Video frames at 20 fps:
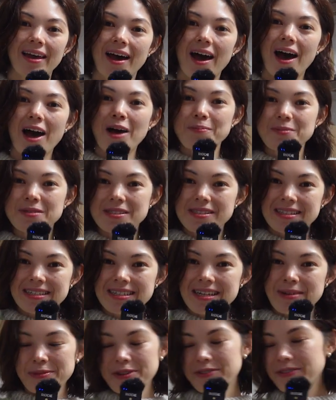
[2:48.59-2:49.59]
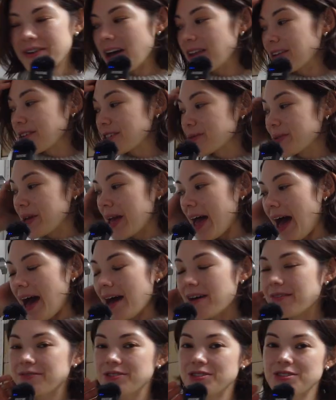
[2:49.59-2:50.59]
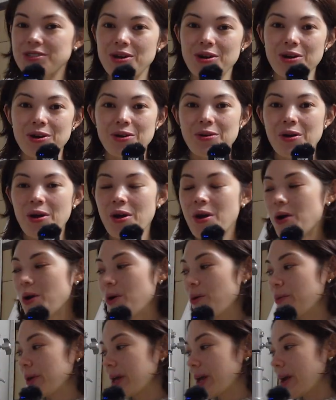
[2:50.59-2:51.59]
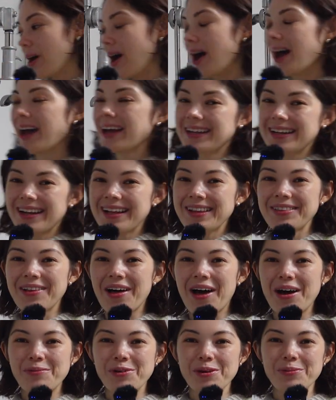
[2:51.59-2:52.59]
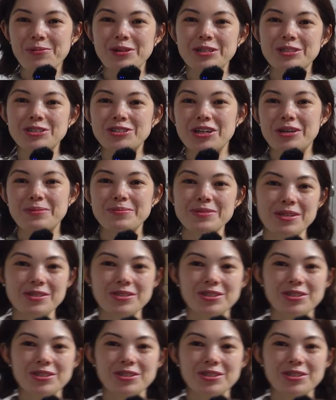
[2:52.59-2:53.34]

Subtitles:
upped the number of colors we have. So we got a lot more print drums. I'll